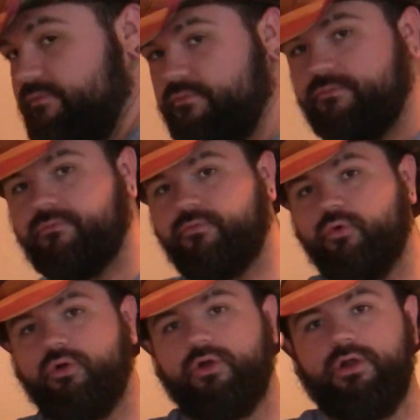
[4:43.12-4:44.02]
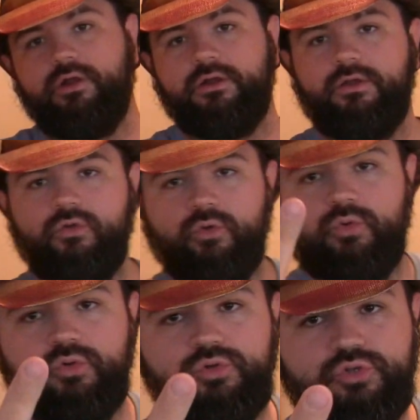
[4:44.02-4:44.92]
for
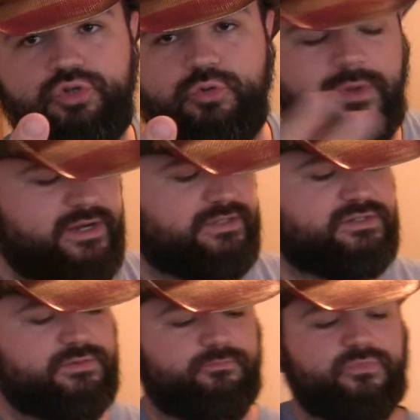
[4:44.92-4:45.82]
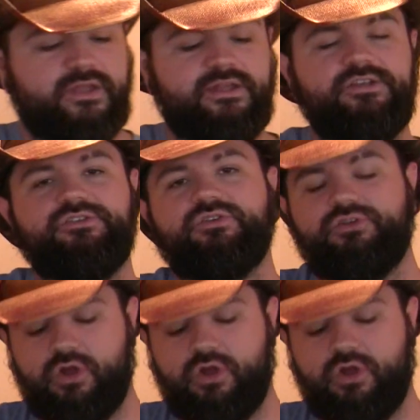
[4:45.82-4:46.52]
2 minutes, and that's just going to